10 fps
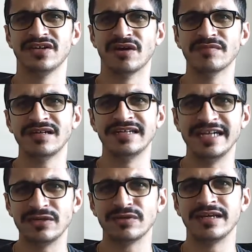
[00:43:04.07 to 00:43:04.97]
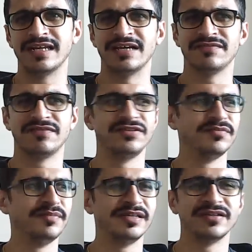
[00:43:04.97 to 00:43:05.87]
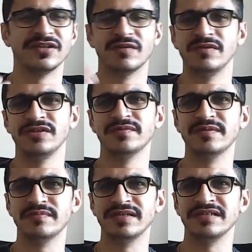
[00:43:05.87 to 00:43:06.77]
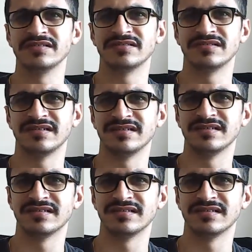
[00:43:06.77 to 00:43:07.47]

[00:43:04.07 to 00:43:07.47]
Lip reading: normal day to day life, when you meet normal human beings and